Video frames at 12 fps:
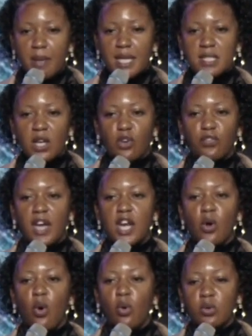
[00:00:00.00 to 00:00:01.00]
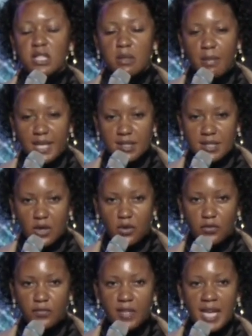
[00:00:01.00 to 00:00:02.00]
myself and holding
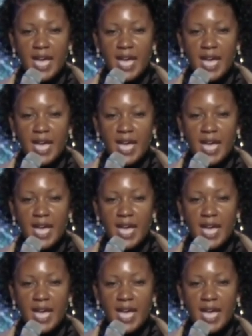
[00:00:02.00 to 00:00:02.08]
myself.